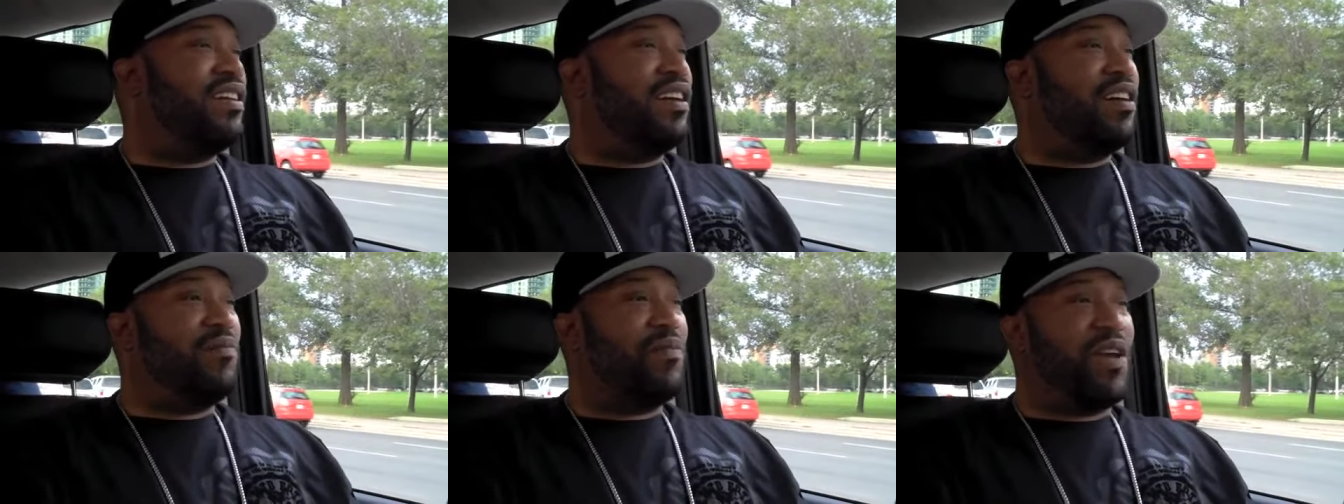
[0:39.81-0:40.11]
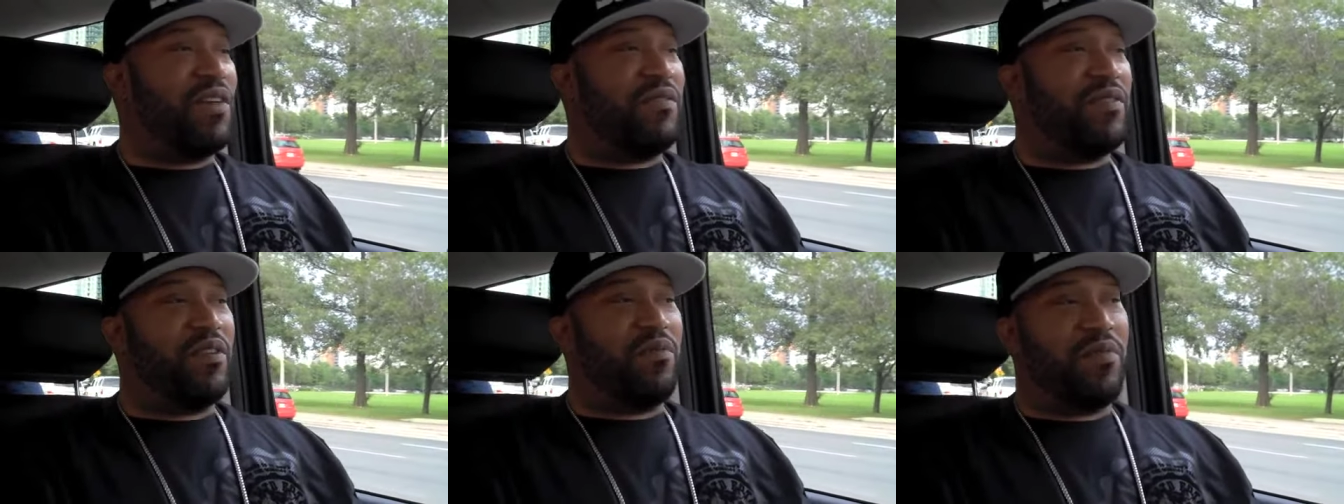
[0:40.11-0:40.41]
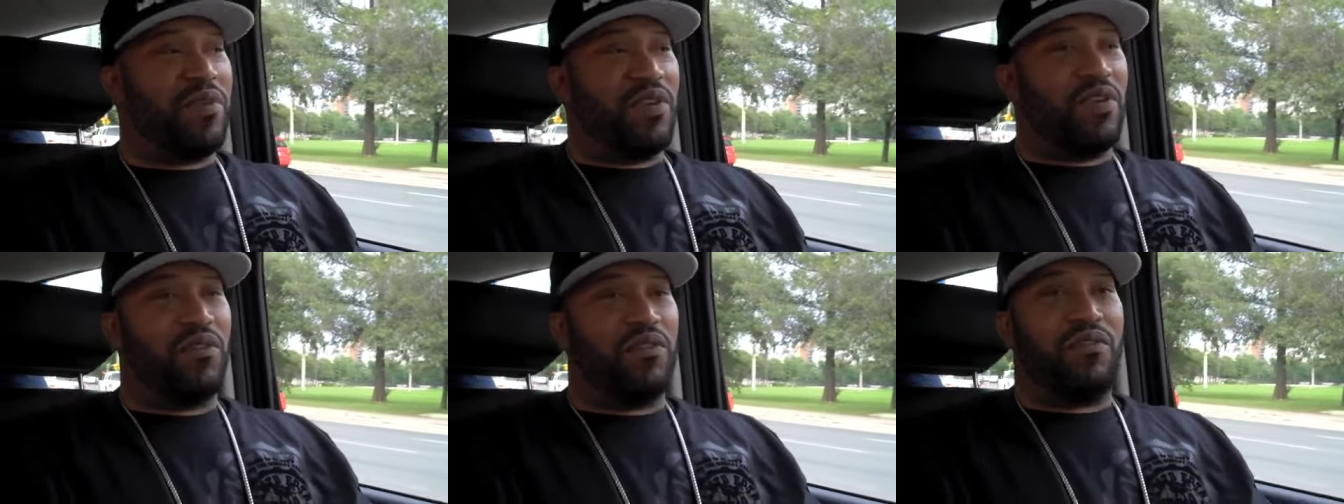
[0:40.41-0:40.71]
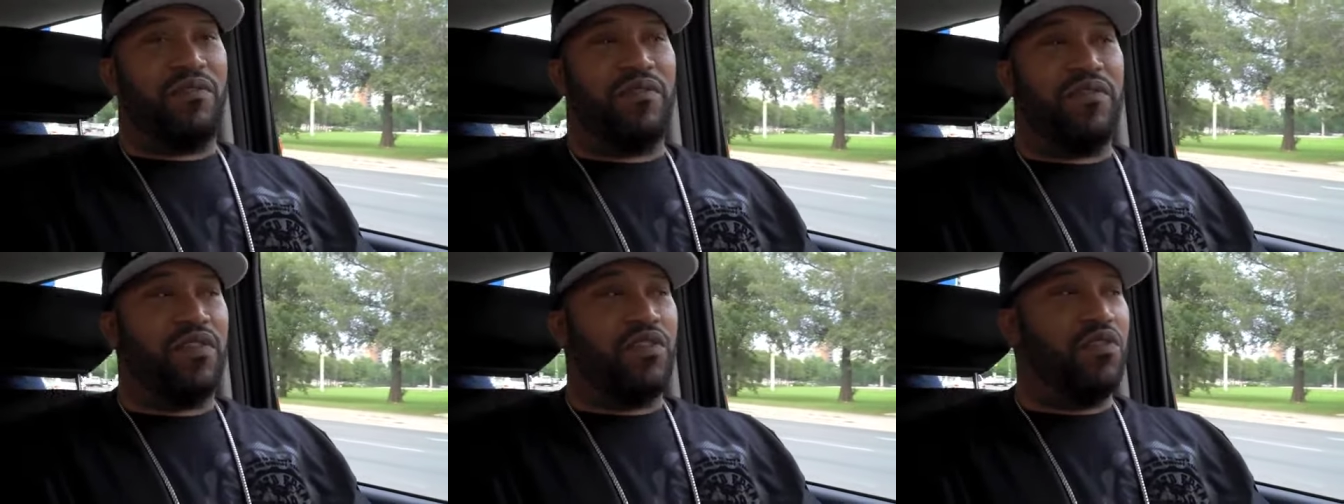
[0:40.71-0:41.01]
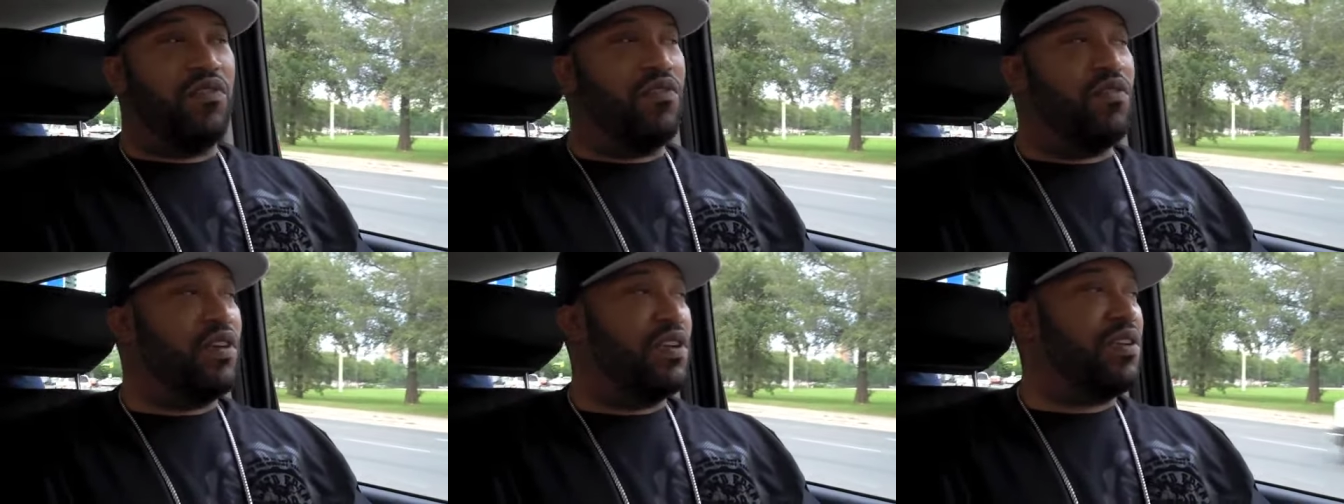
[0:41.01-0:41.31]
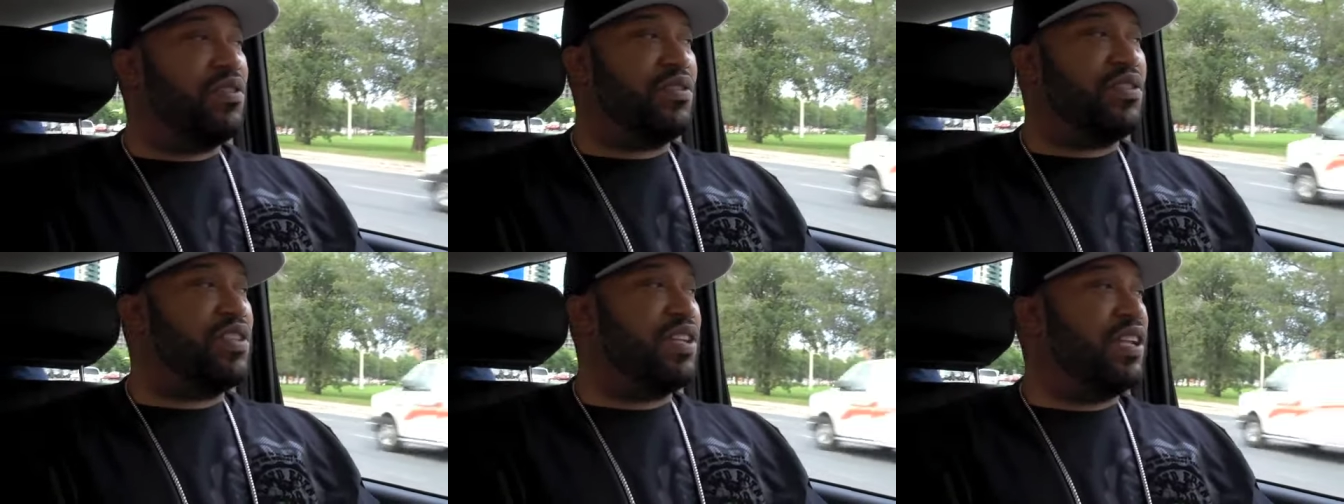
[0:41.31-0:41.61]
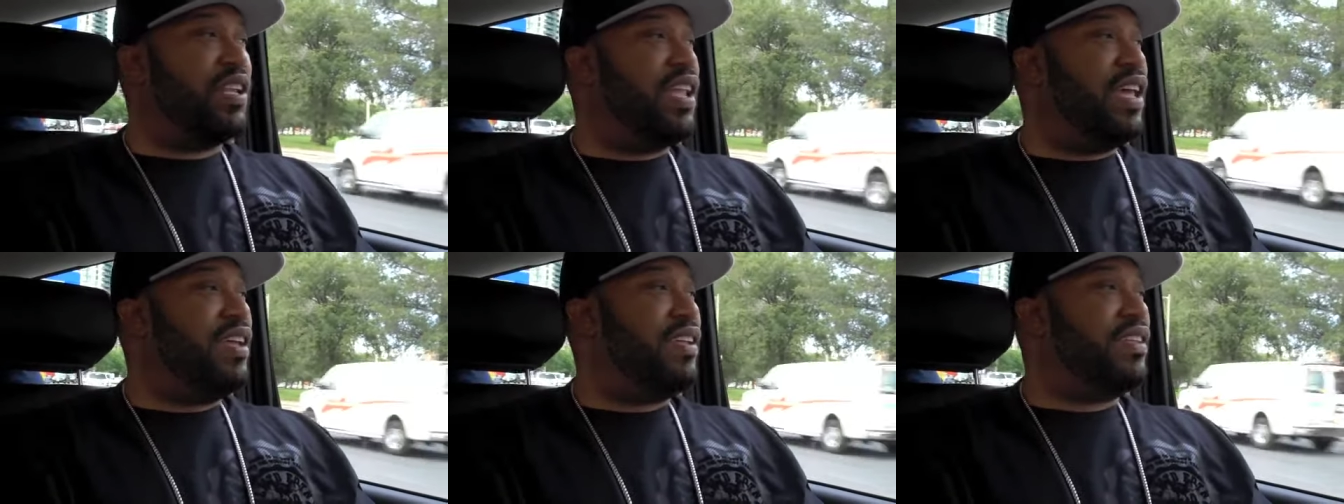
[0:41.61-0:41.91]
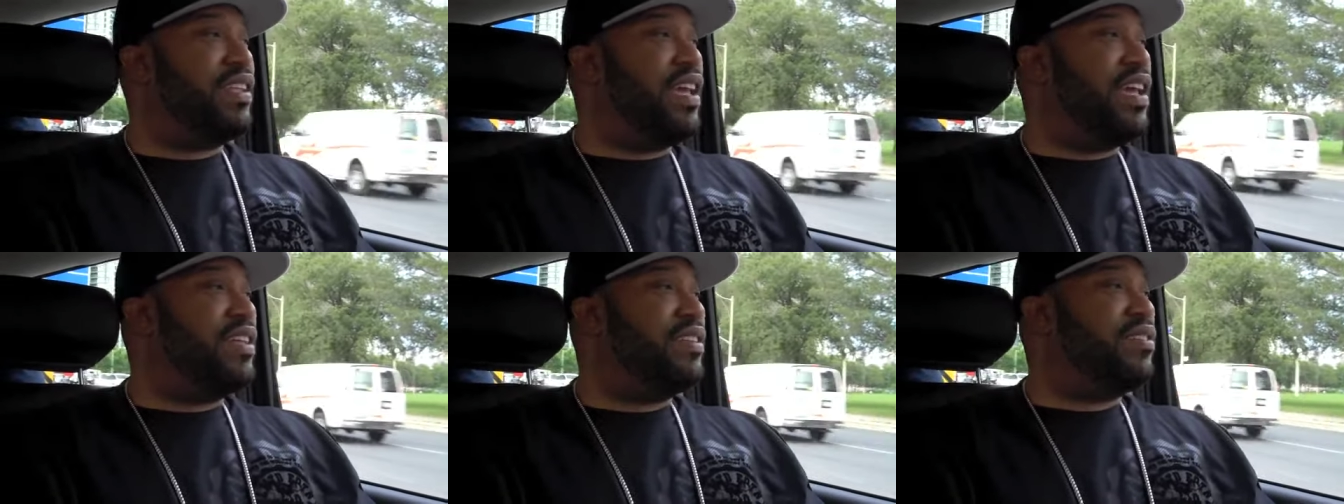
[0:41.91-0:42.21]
Like I'm not gonna be on the view or no shit like that.